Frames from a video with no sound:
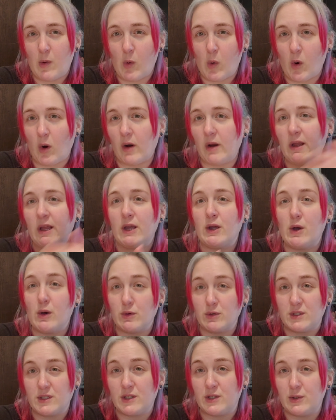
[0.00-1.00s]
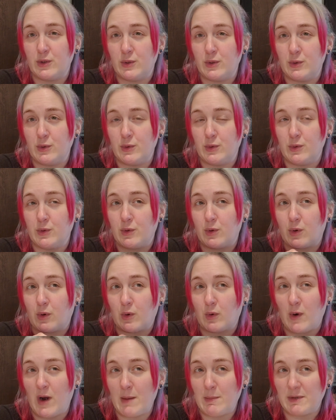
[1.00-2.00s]
or he goes to
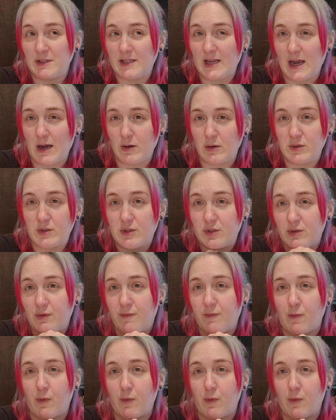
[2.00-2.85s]
grandma's house